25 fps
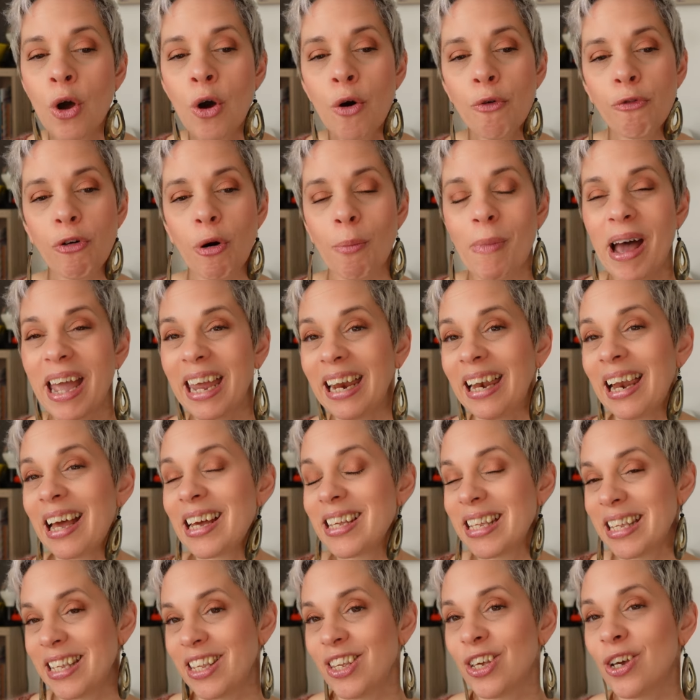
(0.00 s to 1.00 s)
for my
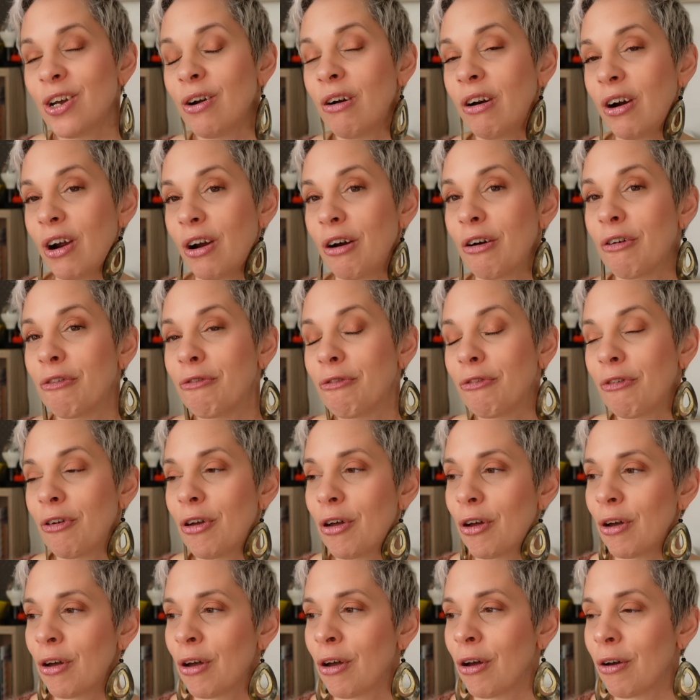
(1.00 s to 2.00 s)
last year
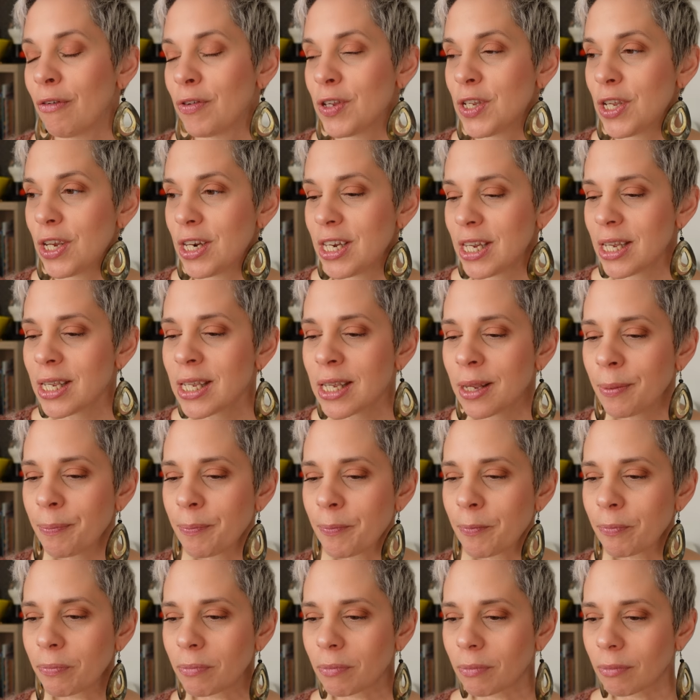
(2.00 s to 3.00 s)
of studies,
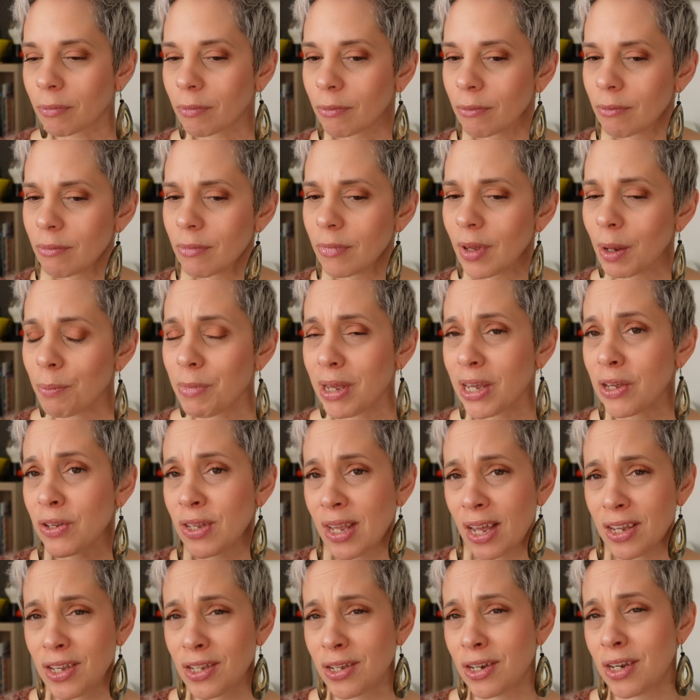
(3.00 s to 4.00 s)
because
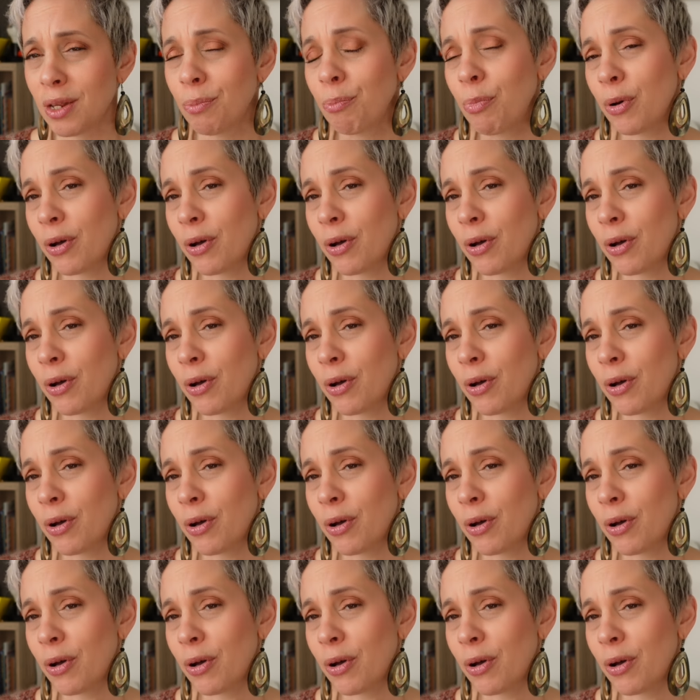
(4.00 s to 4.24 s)
I studied